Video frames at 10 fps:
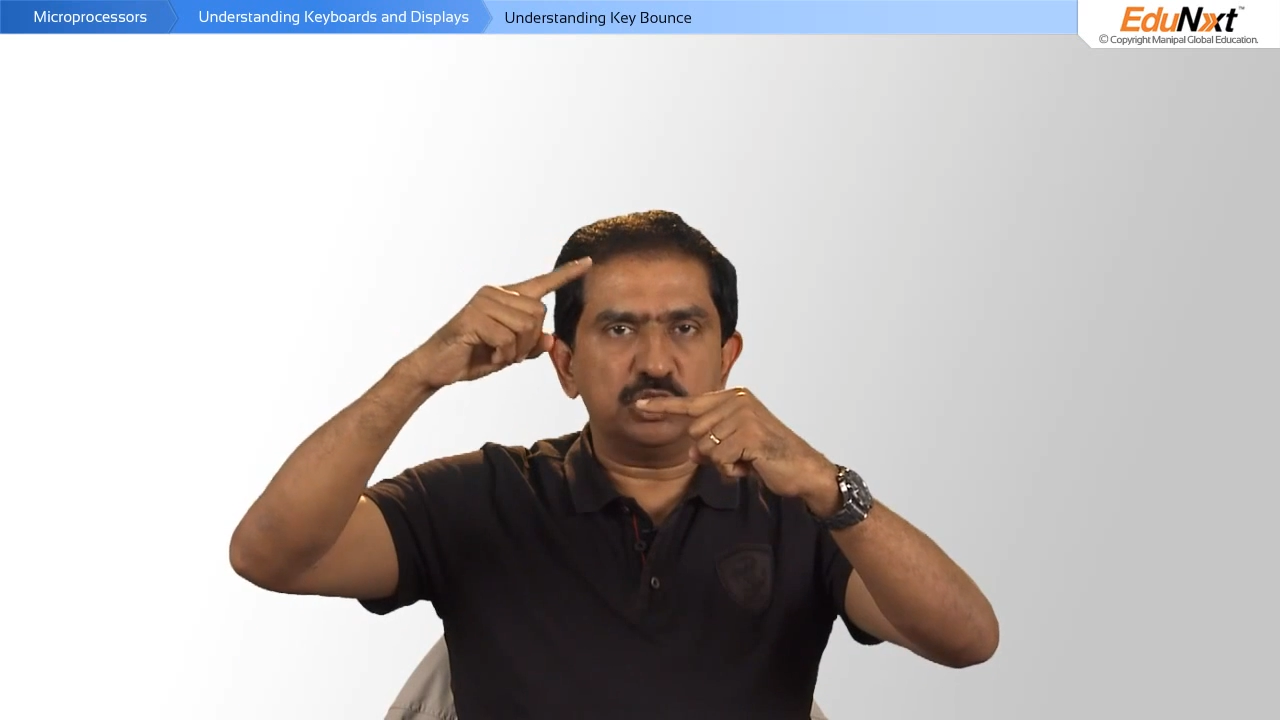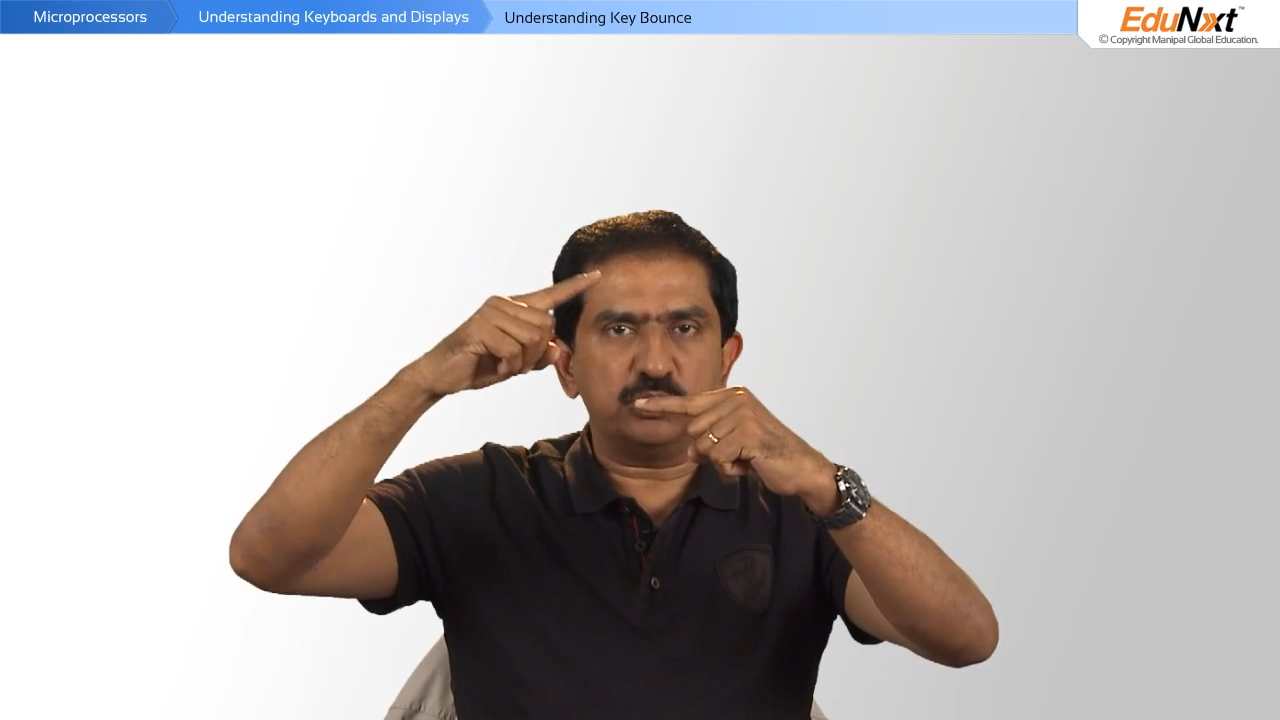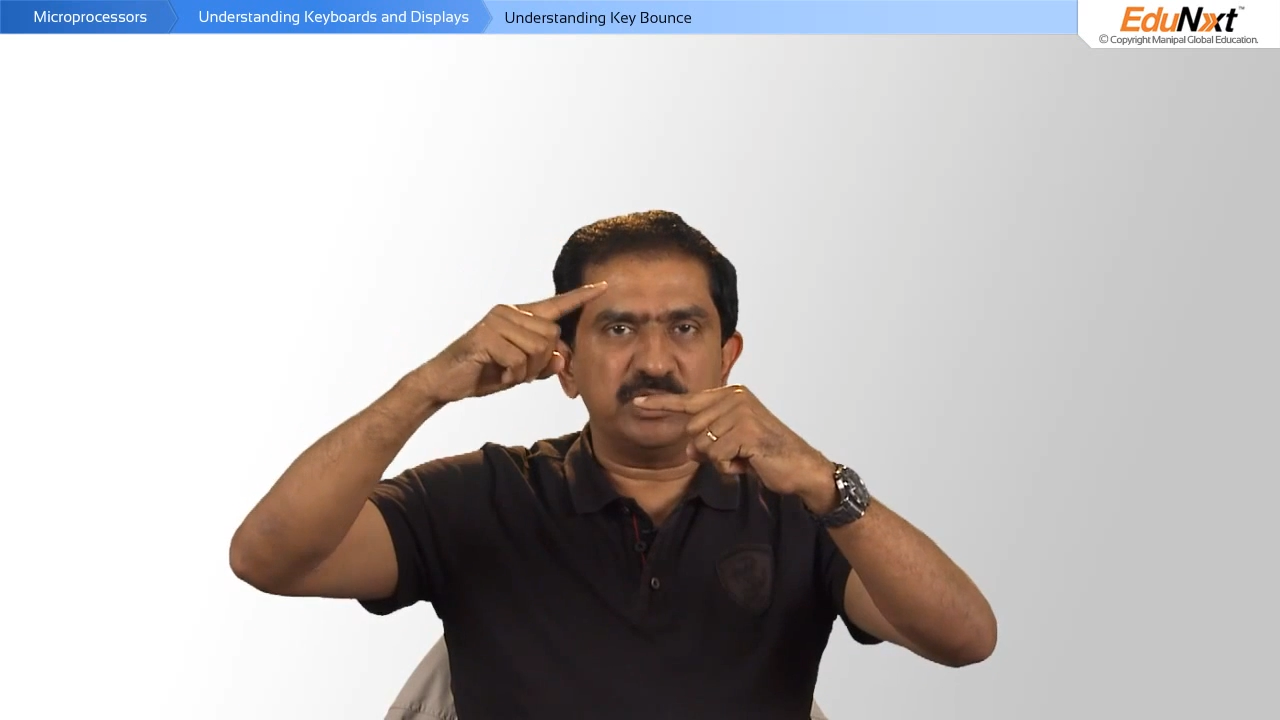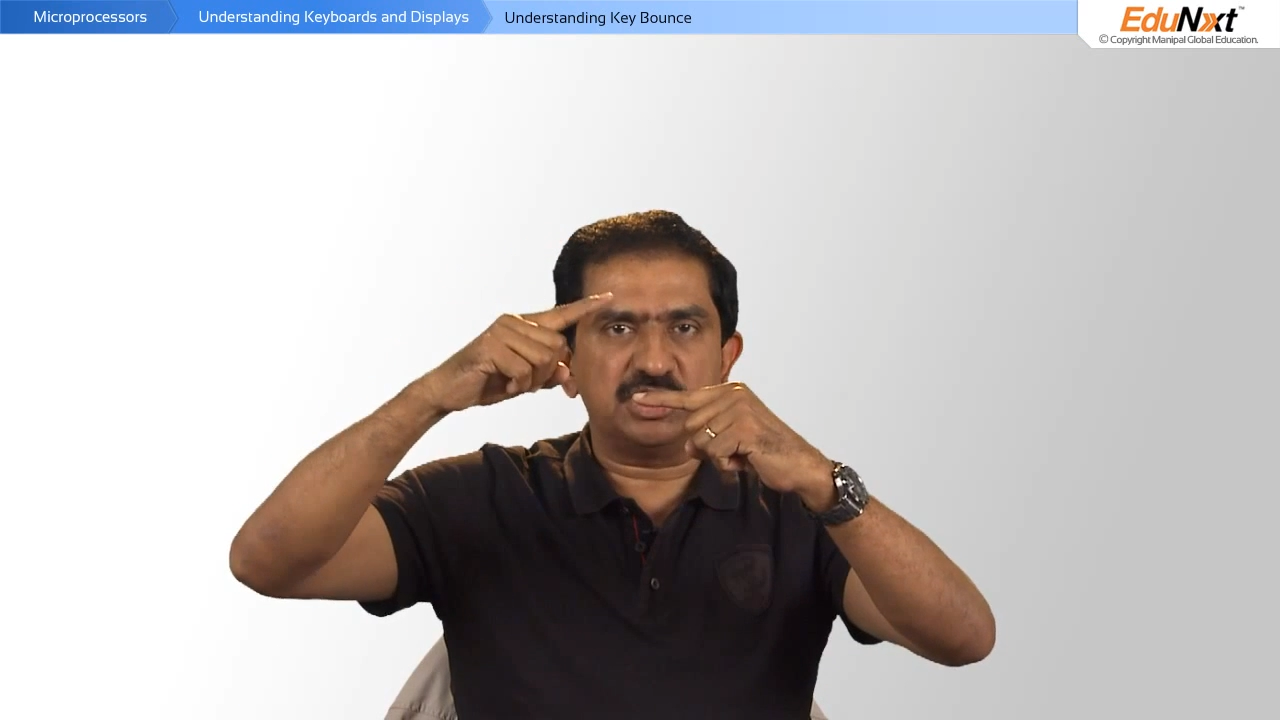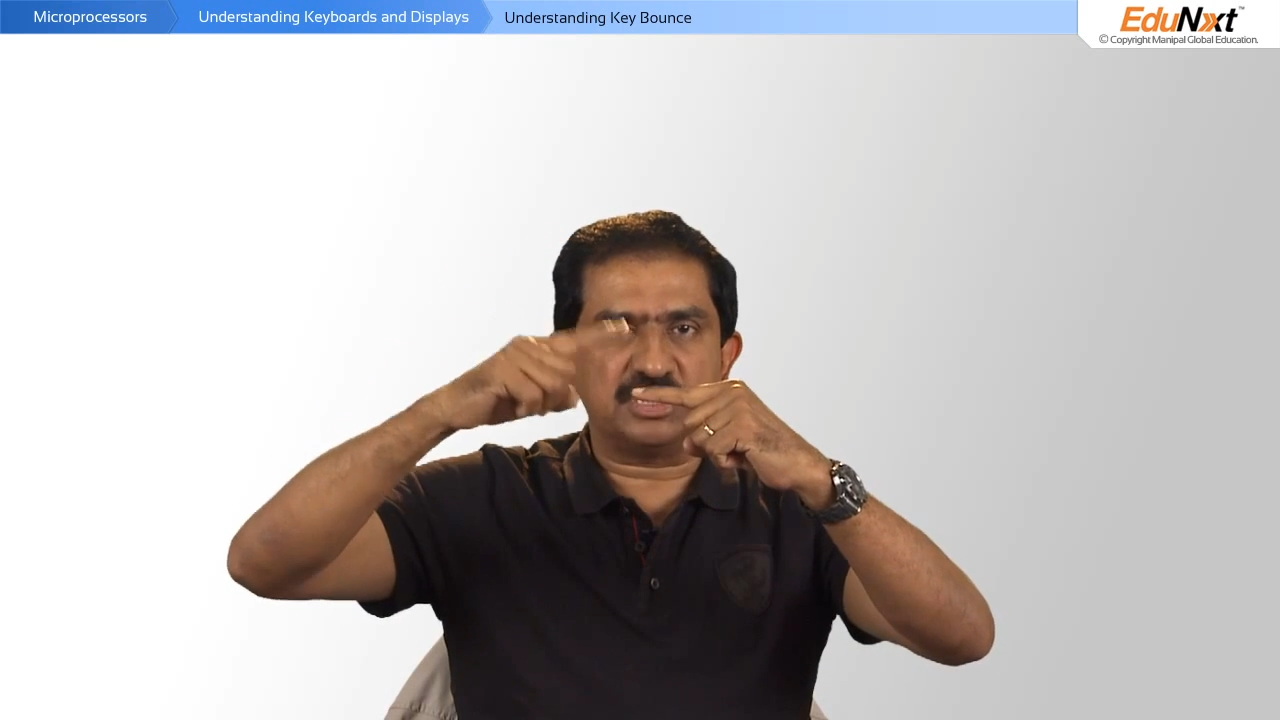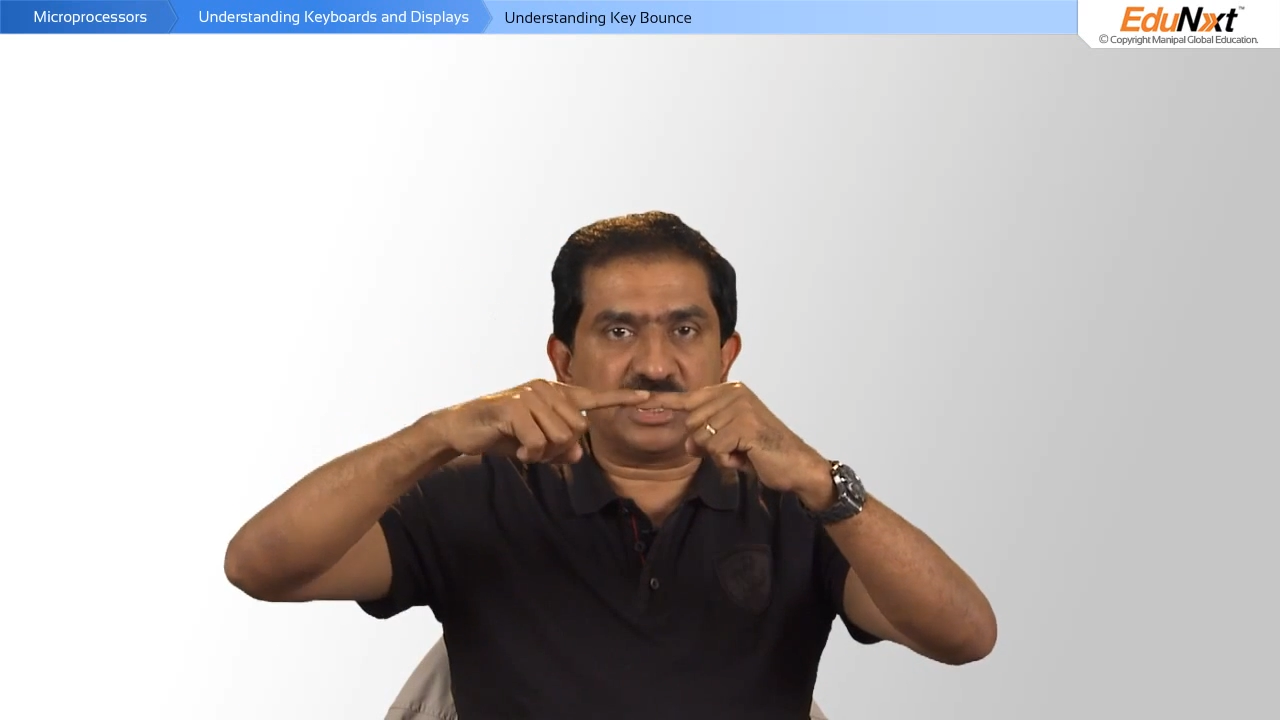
switch